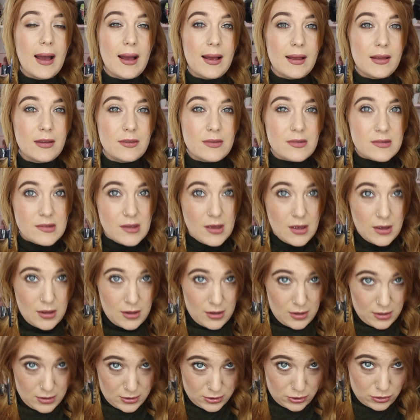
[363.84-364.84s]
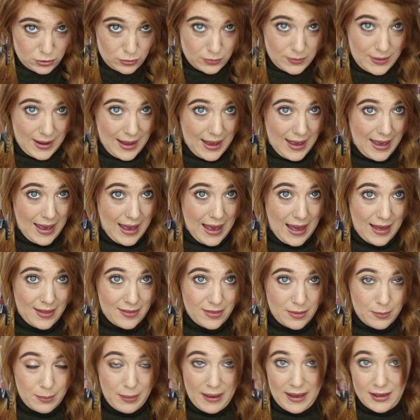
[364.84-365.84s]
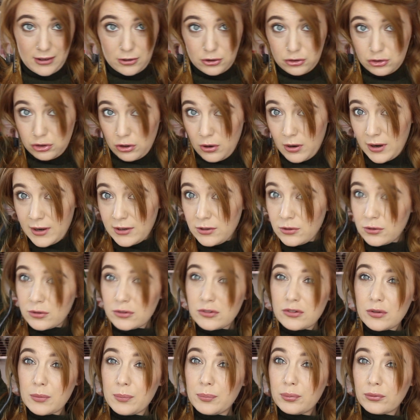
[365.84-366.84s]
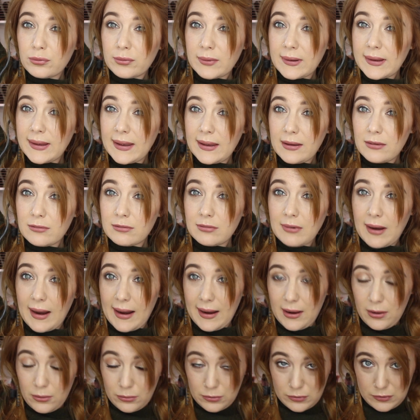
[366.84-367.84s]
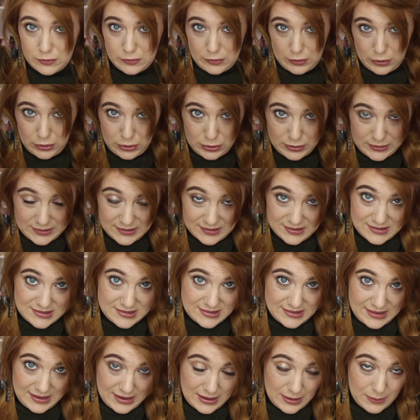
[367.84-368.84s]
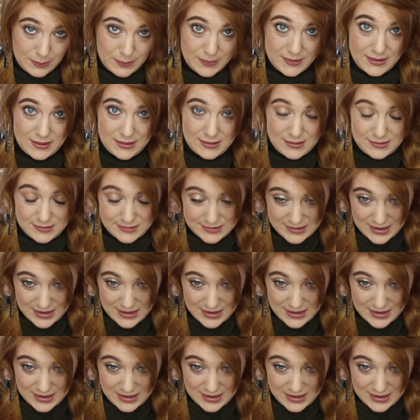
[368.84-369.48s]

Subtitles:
and your hair at the back. Try not to bring it round so you can see it because